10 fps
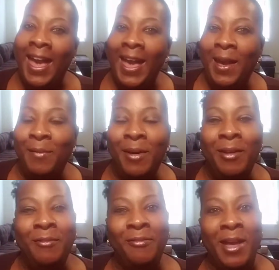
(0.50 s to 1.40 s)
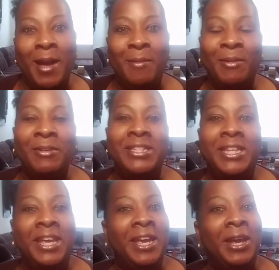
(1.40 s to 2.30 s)
Hey, what up, fam?
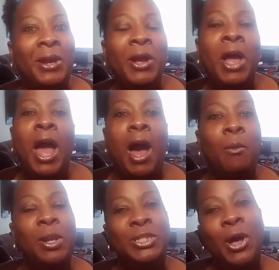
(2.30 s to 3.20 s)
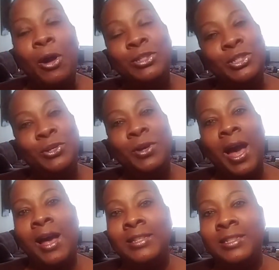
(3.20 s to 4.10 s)
Chrissy here. I want to talk to you
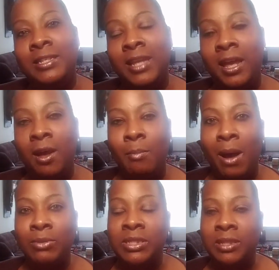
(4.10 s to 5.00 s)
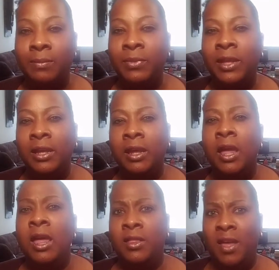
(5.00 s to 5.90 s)
guys today about something
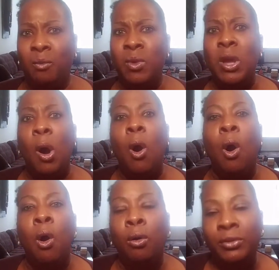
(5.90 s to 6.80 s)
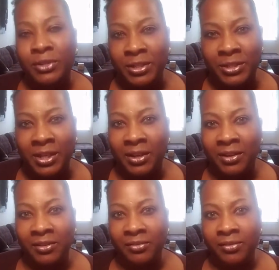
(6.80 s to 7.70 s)
that we all
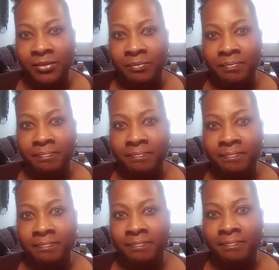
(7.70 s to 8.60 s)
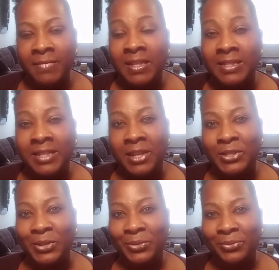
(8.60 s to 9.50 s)
deserve. Stay
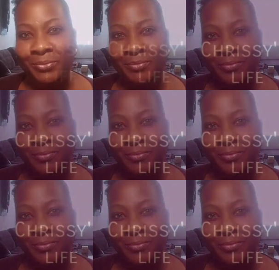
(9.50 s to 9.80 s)
tuned.